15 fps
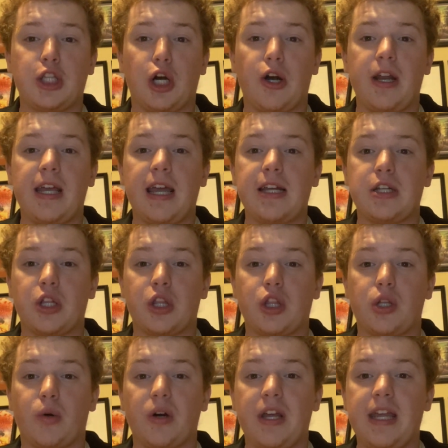
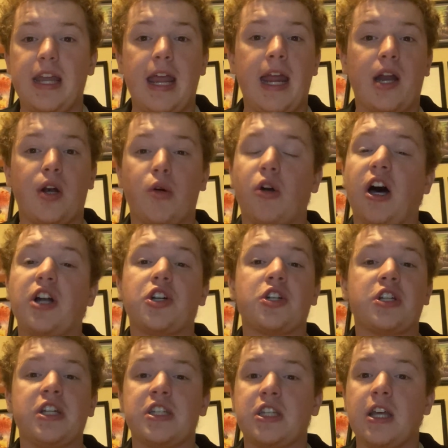38-3. Aaron Rodgers
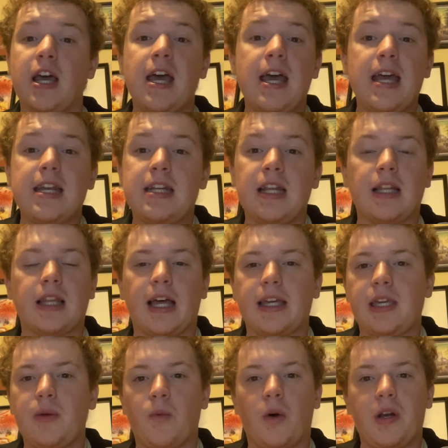just didn't
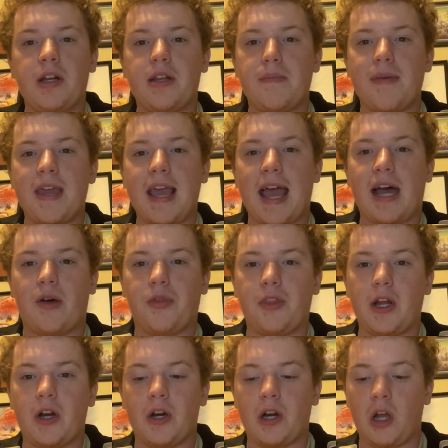like he wanted to be out
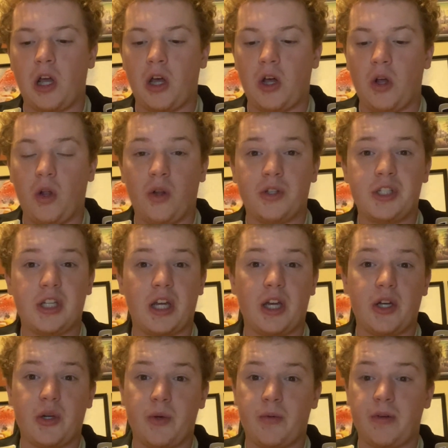there at all.
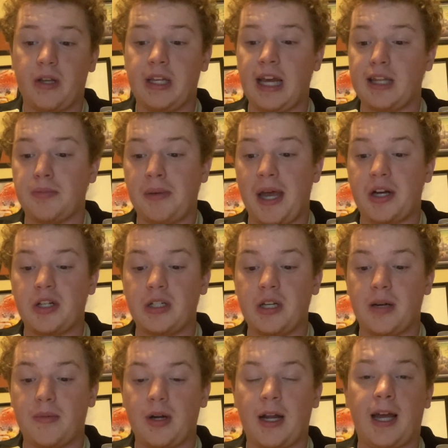So got the Packers at
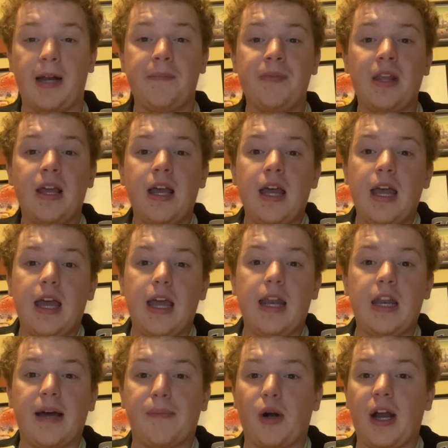number 9. At
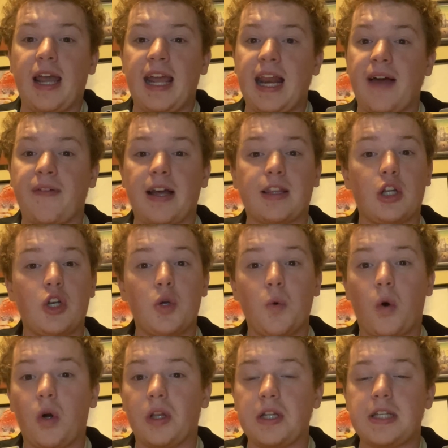number 8, I've got the New
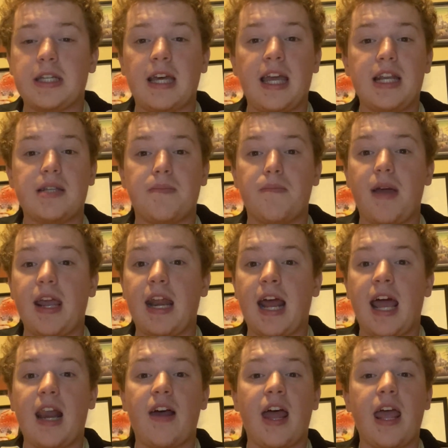Orleans Saints. Man,
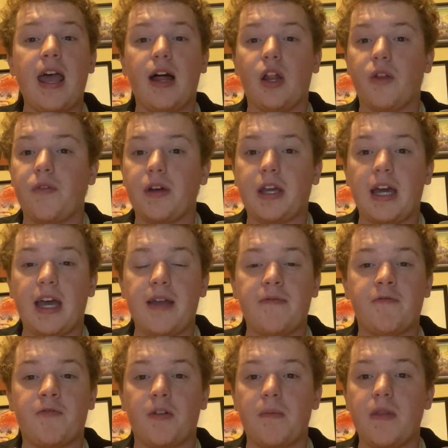had a hell of a
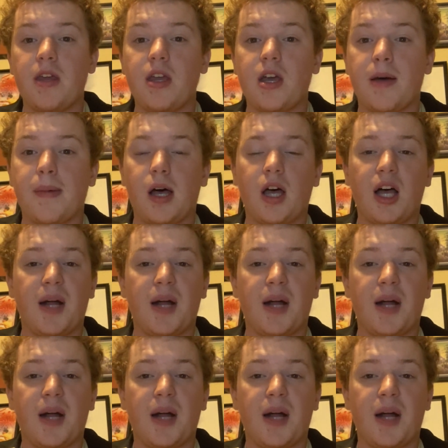game from them.